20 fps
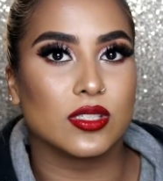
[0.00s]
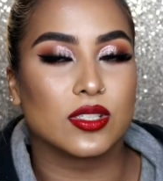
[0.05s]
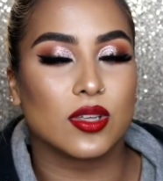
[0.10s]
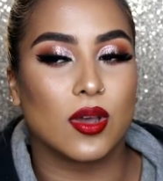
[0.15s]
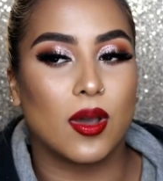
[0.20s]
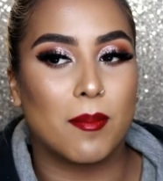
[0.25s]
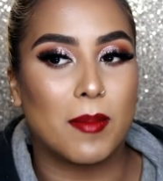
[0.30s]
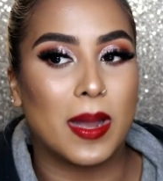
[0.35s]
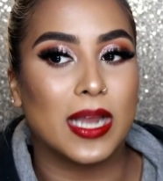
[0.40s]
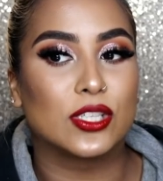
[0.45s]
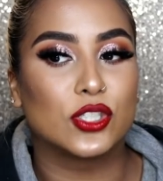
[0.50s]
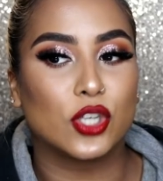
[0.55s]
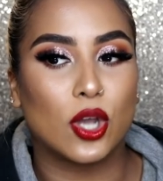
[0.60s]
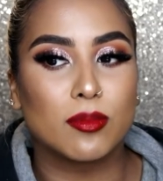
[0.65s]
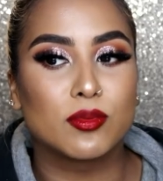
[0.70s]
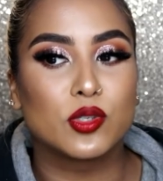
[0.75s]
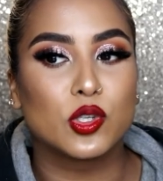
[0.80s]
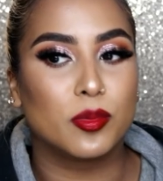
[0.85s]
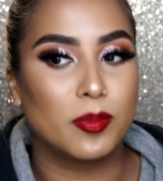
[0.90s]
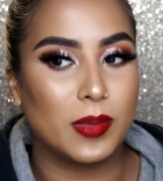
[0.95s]
So my
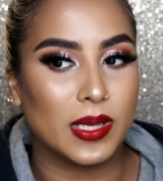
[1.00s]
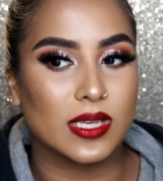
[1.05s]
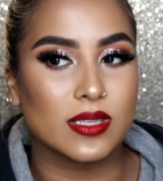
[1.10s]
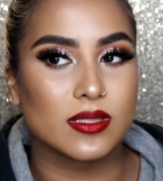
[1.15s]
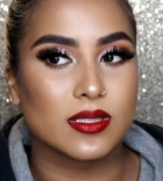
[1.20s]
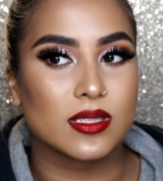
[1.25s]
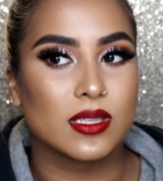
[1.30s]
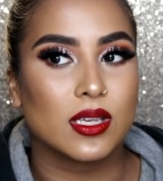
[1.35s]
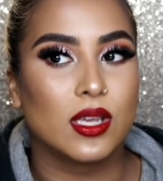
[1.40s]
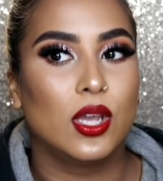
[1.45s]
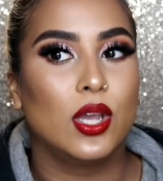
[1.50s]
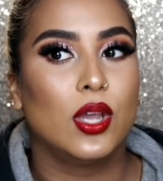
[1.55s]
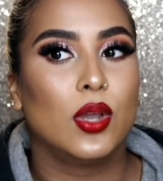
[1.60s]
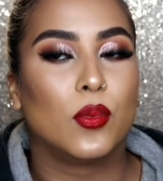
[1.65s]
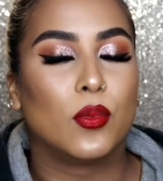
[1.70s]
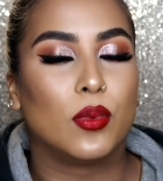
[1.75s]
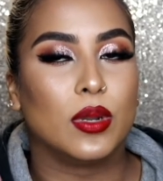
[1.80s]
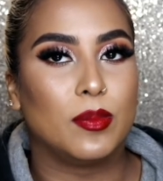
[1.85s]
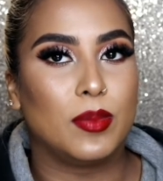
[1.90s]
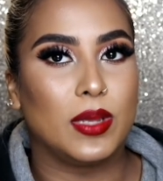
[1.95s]
top two picks
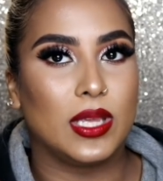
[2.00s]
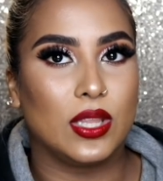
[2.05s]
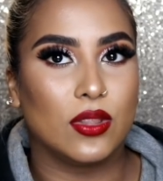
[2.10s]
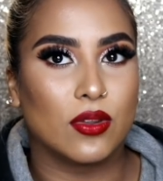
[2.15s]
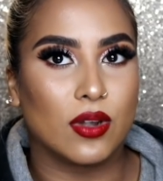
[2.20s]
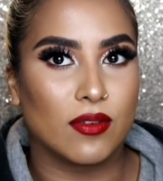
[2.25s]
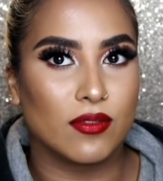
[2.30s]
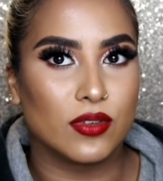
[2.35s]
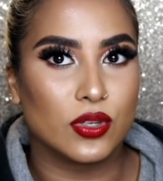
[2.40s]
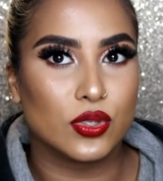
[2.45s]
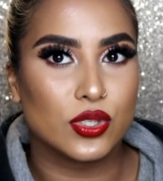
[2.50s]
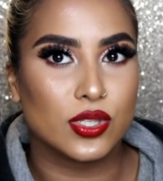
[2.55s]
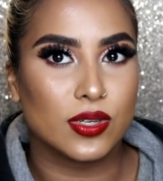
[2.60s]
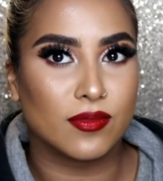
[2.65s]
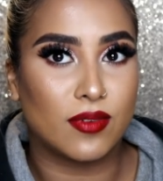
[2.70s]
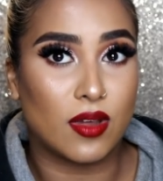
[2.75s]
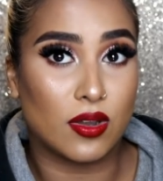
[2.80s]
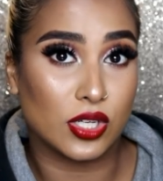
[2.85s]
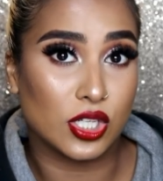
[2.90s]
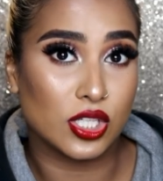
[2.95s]
would be the
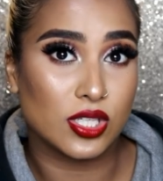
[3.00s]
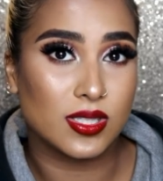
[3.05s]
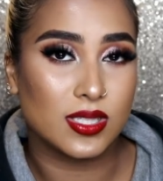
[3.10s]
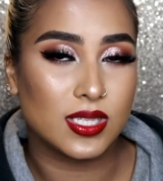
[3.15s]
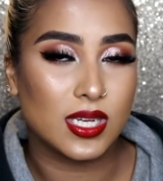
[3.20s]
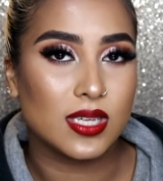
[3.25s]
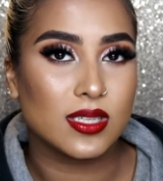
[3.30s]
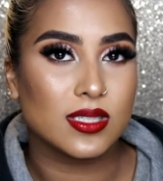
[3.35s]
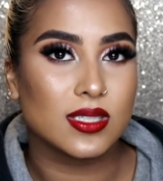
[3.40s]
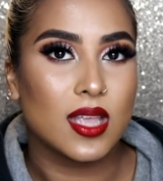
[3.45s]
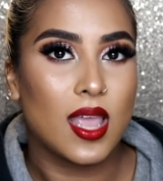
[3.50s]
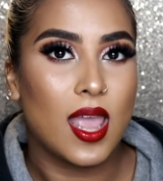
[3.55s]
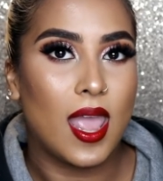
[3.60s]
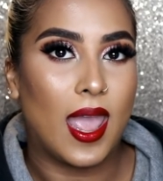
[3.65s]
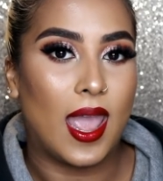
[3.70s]
Revolution foundation sticks